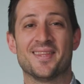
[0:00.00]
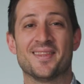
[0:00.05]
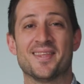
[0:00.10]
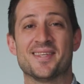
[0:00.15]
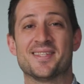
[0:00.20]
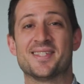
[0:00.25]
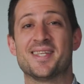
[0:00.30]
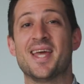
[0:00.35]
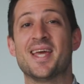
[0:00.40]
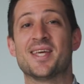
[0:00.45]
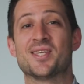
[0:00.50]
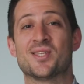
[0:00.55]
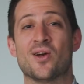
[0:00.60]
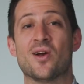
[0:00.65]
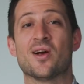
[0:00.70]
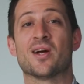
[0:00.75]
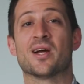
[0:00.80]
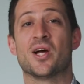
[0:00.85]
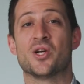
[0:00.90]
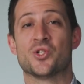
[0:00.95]
The stakes in
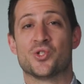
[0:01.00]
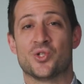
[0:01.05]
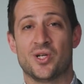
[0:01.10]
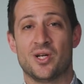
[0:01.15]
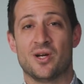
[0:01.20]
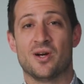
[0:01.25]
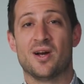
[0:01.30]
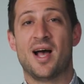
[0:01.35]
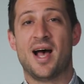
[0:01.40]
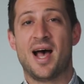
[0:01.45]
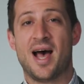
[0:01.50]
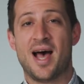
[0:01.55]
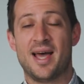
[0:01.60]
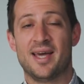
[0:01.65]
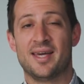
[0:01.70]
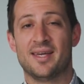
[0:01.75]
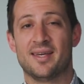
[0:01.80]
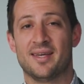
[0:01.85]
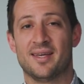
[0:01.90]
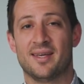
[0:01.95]
our country are
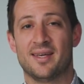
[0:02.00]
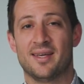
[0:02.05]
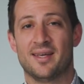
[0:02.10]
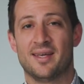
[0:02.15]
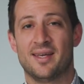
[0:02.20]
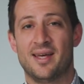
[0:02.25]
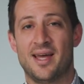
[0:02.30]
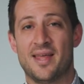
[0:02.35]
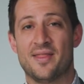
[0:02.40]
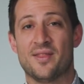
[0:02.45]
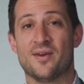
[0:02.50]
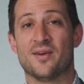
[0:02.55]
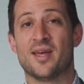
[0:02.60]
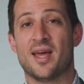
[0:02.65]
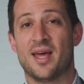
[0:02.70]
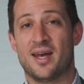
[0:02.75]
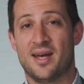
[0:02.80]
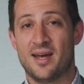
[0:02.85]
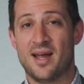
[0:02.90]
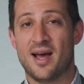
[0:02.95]
high, and they're
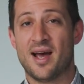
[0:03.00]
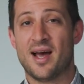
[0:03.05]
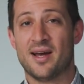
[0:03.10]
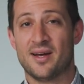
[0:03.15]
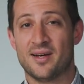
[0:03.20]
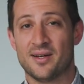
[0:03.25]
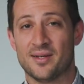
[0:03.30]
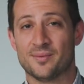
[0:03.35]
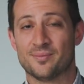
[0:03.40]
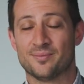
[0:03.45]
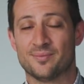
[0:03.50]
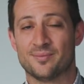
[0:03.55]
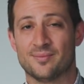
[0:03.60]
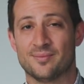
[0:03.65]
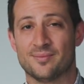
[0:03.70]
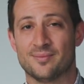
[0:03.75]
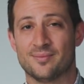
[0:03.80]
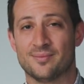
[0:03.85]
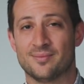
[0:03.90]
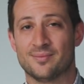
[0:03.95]
getting higher.
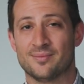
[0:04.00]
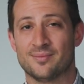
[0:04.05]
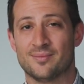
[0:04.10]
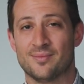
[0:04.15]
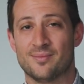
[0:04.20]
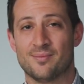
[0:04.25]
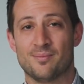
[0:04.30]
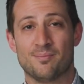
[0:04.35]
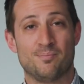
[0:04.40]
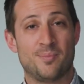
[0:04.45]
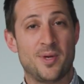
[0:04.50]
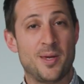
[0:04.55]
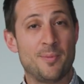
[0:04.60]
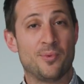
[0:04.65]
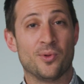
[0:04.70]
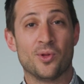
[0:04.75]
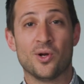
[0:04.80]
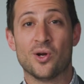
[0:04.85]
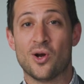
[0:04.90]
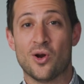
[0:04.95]

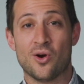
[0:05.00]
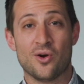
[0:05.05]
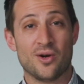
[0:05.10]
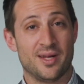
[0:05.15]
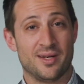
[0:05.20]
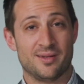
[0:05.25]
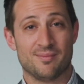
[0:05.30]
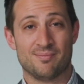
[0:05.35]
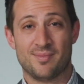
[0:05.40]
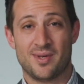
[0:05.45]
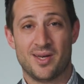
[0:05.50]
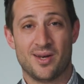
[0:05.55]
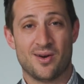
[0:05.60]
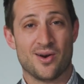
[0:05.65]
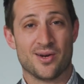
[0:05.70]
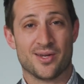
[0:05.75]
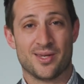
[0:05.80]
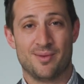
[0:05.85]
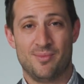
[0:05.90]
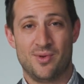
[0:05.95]
People are hurting in
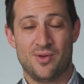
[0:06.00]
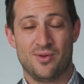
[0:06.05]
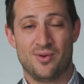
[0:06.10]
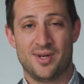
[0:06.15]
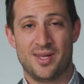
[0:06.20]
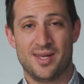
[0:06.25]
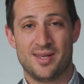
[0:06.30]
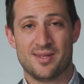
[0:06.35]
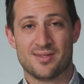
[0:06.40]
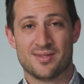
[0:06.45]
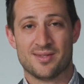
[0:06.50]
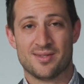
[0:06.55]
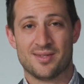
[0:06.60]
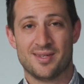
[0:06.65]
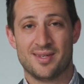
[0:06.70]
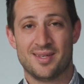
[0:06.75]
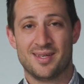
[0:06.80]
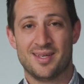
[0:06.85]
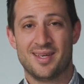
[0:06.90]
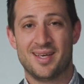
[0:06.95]
our communities.
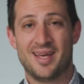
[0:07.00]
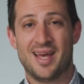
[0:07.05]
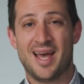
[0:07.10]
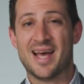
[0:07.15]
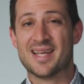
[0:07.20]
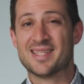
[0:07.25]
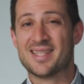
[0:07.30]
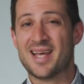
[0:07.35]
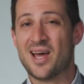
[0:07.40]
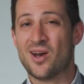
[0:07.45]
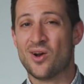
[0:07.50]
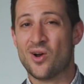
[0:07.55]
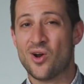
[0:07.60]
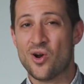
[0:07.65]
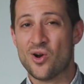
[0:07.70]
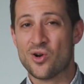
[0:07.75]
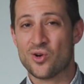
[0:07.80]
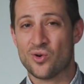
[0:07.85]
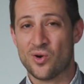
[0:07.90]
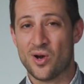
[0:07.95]
As that
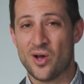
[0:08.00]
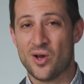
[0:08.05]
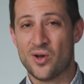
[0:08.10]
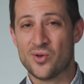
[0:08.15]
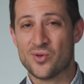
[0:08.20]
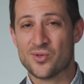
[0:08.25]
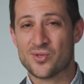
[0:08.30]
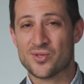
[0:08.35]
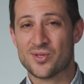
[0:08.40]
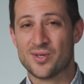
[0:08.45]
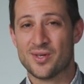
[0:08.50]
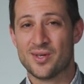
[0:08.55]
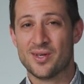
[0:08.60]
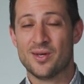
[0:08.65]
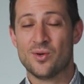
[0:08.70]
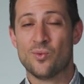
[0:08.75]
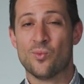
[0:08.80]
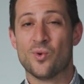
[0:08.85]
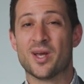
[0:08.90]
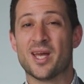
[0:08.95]
hurt grows,
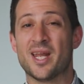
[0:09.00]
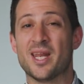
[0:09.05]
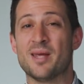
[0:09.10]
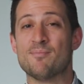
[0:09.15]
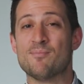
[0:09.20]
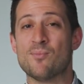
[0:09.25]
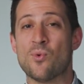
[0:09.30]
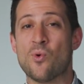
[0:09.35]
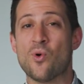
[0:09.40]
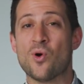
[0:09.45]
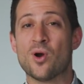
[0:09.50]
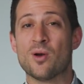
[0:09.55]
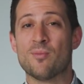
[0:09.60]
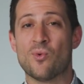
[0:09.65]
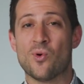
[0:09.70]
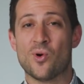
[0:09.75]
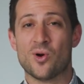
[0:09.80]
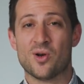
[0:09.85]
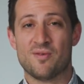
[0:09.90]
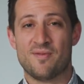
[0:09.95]
we're getting more and
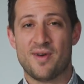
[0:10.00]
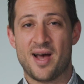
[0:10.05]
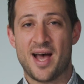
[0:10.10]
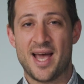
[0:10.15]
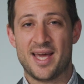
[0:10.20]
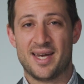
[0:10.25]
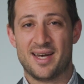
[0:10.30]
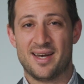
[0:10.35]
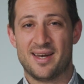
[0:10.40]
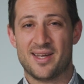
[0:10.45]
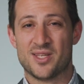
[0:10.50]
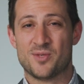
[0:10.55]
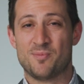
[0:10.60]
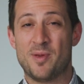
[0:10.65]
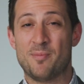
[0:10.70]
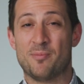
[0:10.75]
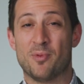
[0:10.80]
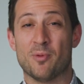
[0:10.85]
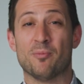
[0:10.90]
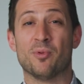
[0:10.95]
more divided as
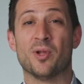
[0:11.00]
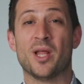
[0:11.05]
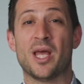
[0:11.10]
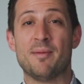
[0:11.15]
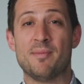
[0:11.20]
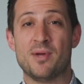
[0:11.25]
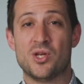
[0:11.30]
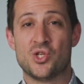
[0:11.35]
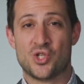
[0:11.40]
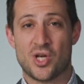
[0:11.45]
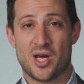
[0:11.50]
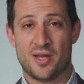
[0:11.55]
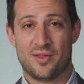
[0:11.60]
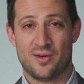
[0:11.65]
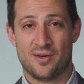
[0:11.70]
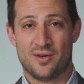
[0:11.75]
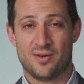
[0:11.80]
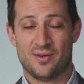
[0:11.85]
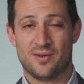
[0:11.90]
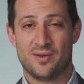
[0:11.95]
people blame each
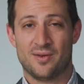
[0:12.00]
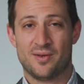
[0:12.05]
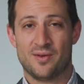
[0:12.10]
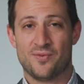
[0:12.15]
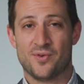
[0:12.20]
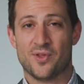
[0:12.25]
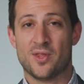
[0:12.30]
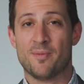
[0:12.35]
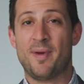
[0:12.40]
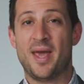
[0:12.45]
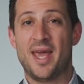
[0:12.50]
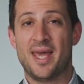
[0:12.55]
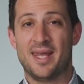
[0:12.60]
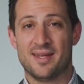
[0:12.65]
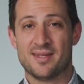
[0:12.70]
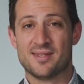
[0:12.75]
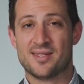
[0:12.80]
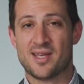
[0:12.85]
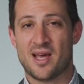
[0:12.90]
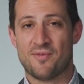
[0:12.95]
other for the pain
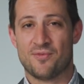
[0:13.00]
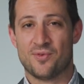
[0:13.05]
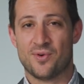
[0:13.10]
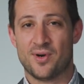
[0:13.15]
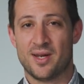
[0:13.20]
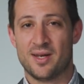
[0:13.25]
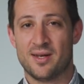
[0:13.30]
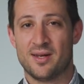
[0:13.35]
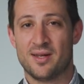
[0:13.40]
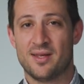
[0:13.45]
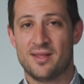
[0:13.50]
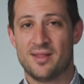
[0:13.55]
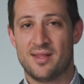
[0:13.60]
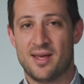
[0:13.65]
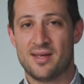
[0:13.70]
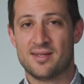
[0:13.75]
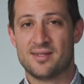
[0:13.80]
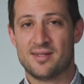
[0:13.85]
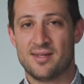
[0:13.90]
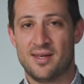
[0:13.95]
and suffering
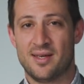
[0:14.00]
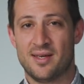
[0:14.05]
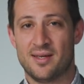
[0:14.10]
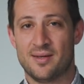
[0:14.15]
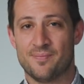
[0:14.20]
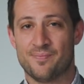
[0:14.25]
they see.